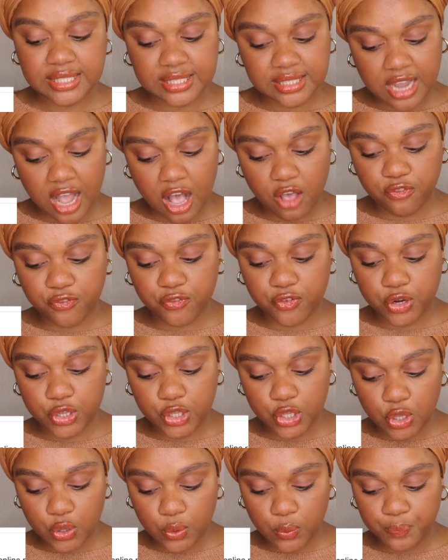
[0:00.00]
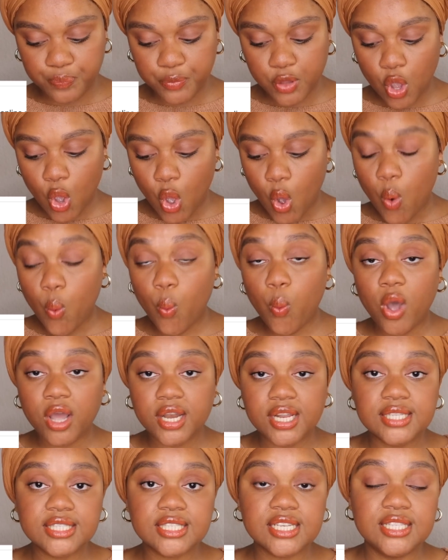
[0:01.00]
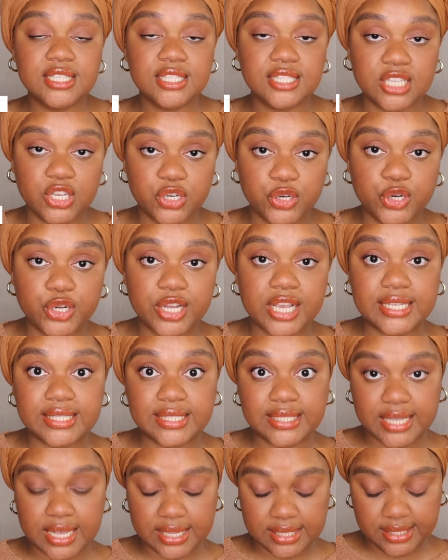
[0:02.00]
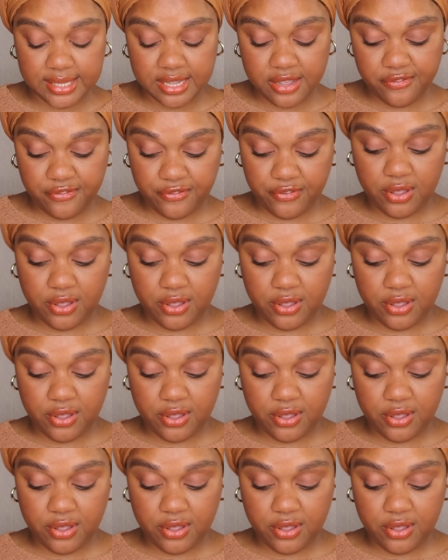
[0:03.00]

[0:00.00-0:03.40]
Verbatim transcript: style for you. What is considered excessive?